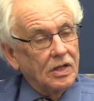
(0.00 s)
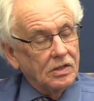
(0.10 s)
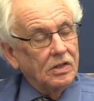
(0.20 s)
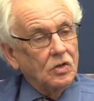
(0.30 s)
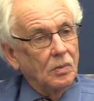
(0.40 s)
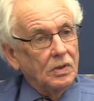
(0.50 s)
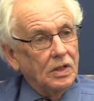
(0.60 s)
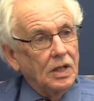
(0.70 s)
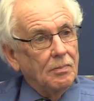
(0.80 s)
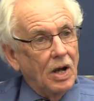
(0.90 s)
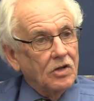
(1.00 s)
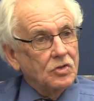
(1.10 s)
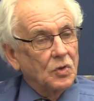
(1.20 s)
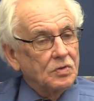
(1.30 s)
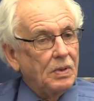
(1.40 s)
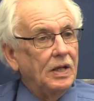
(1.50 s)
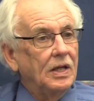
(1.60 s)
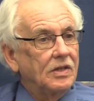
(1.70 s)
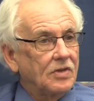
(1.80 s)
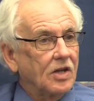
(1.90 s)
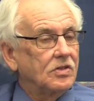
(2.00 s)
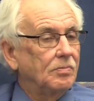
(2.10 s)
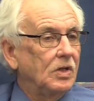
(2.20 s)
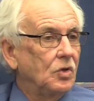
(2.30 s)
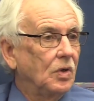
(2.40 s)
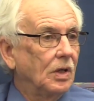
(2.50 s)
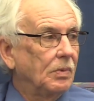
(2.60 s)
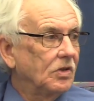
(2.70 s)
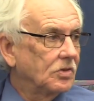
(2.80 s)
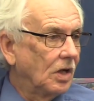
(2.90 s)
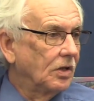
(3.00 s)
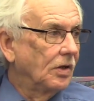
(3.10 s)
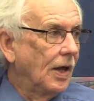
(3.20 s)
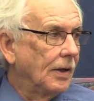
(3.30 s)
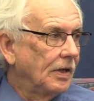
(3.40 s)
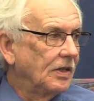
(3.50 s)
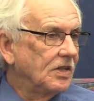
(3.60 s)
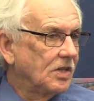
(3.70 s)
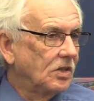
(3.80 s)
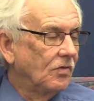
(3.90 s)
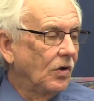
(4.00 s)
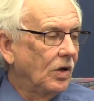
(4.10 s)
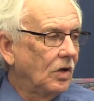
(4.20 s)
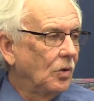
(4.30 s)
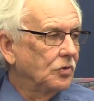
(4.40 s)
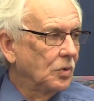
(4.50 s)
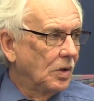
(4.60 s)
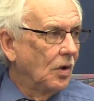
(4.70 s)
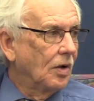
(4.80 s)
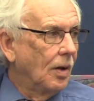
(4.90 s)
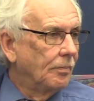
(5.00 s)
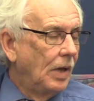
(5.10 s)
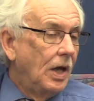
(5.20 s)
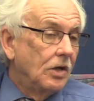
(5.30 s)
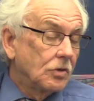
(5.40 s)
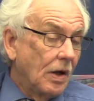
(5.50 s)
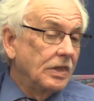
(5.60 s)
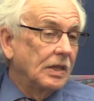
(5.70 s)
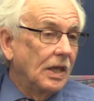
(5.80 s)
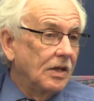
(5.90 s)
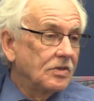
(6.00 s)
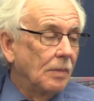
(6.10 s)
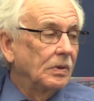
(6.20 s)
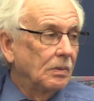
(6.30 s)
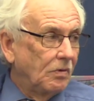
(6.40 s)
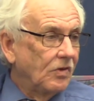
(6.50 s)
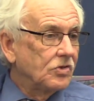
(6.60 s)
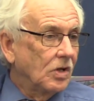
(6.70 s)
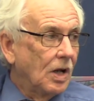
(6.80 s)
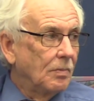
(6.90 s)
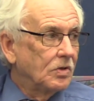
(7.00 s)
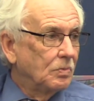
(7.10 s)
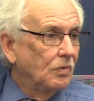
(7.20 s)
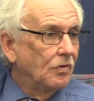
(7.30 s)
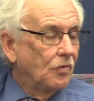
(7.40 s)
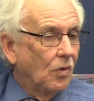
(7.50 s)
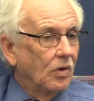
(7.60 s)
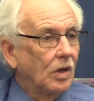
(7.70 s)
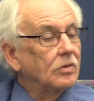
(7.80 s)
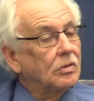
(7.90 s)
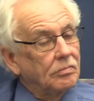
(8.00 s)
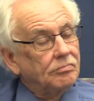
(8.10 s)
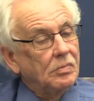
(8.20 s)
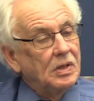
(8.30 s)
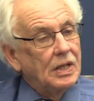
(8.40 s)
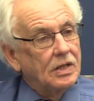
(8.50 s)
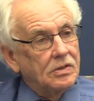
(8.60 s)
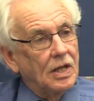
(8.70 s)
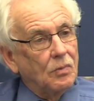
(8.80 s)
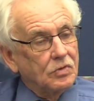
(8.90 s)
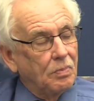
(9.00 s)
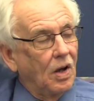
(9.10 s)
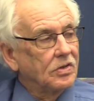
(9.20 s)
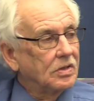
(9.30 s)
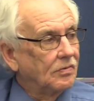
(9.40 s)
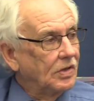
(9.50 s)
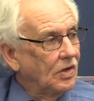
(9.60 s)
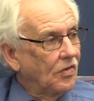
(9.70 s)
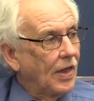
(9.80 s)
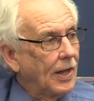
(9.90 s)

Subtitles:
till they told me today, Myers Norris Penny has actually been doing a big study on that. And they said they're very close to an outcome. So I think that is something the provincial government's moving forward on. So, I mean, that was positive to hear that.